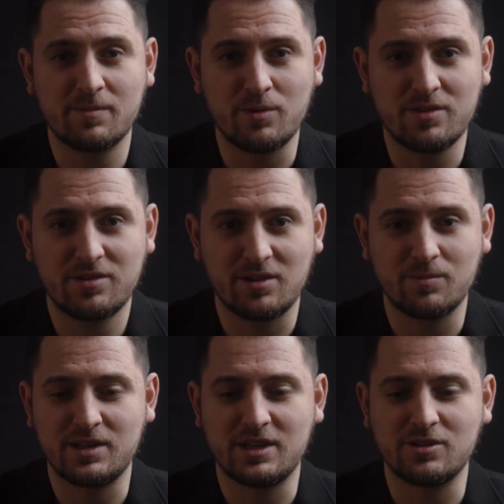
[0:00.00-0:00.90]
up with
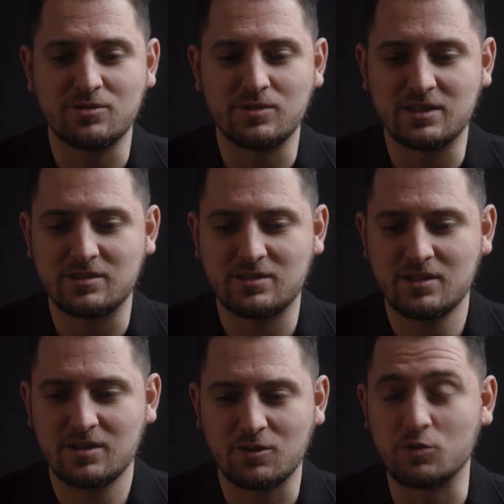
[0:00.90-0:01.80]
somebody who
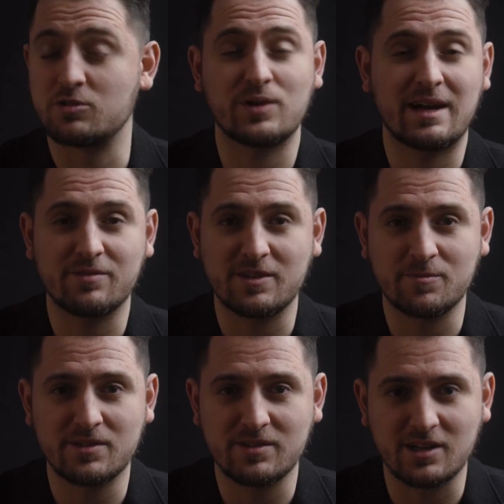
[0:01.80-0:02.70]
was traveling
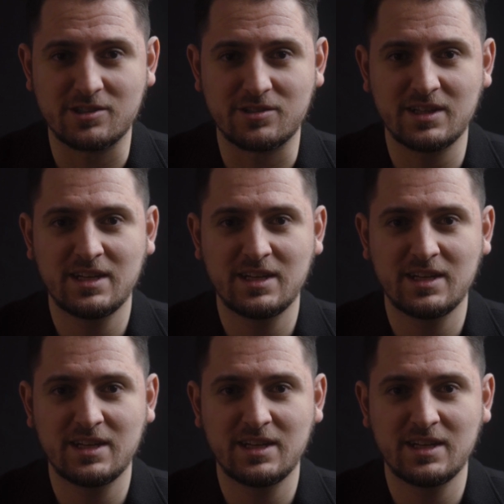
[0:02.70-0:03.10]
from a different country,